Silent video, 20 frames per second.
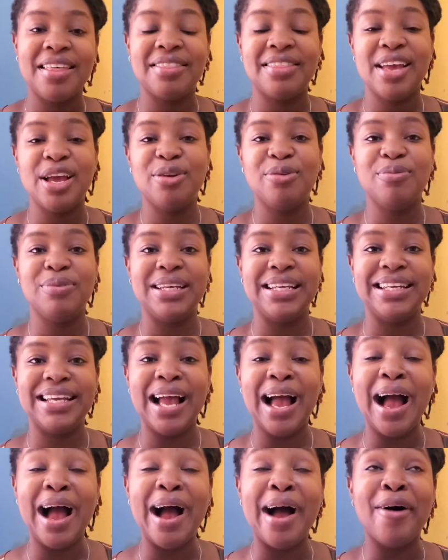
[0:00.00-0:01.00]
then we
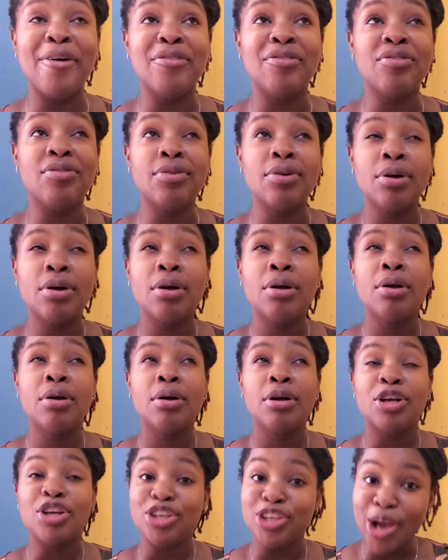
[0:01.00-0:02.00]
have
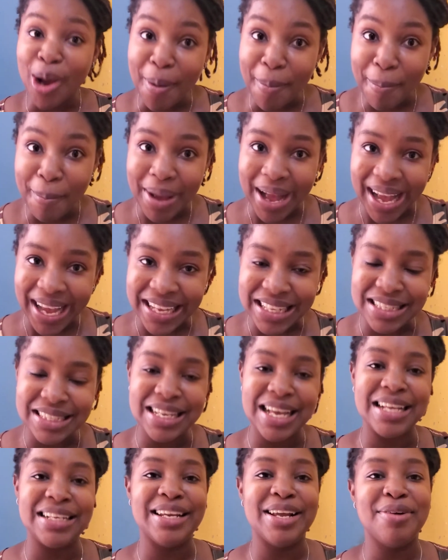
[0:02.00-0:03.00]
yum bites
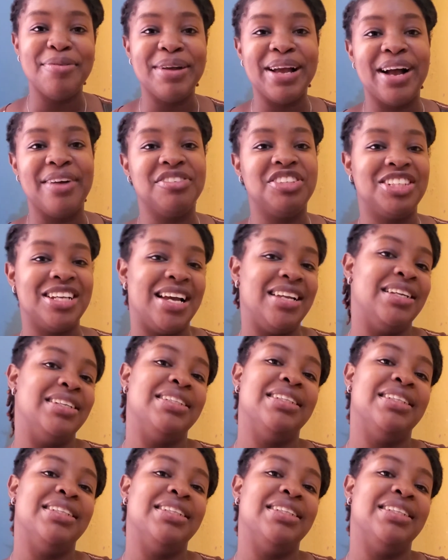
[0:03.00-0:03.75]
and then we have china